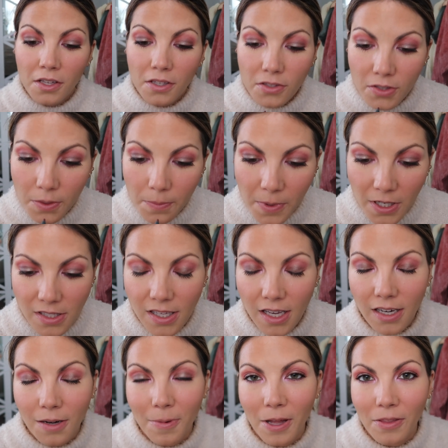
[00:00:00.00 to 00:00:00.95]
super
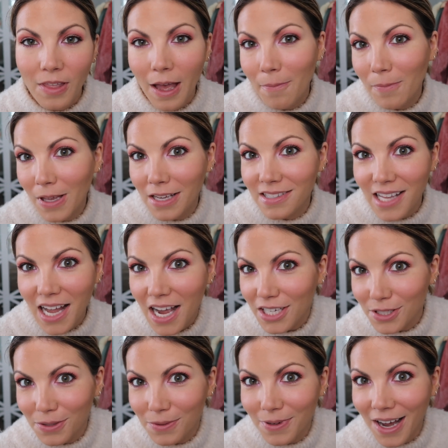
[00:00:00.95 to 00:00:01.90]
excited about that because
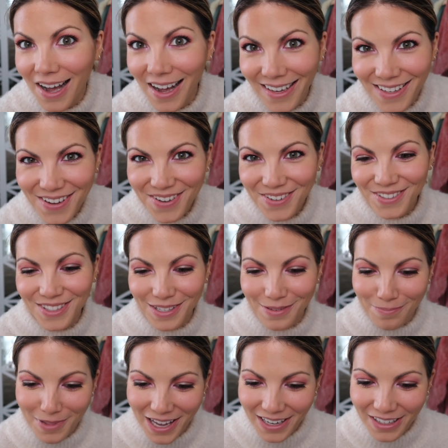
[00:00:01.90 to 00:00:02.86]
I do not use
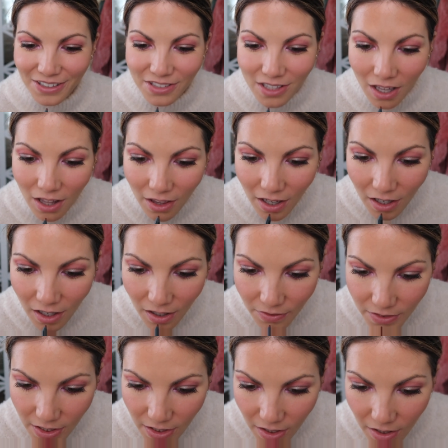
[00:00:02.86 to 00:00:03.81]
lip liners all that
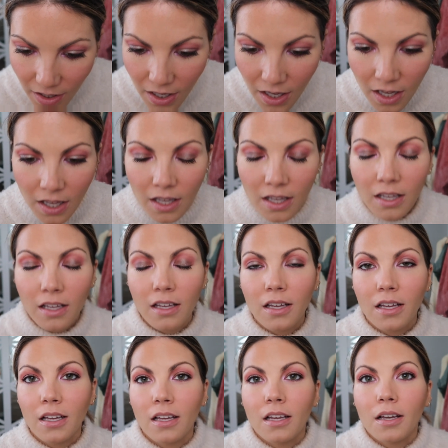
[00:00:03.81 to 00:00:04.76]
often,
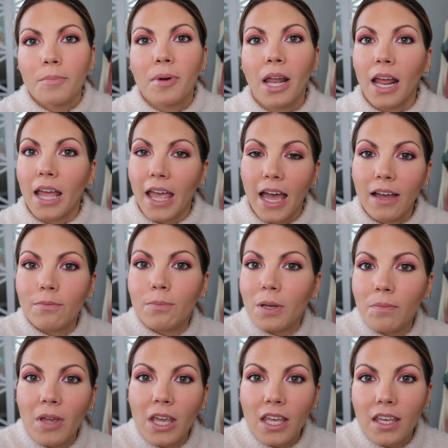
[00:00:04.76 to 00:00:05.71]
but I have
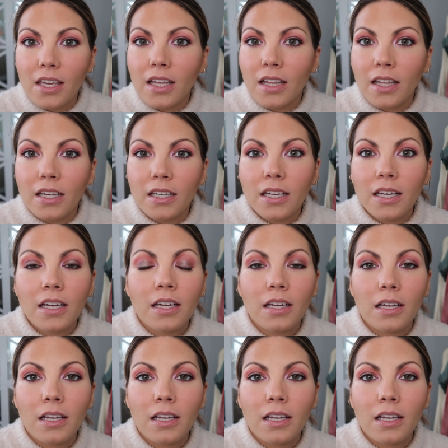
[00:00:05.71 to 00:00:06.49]
been making like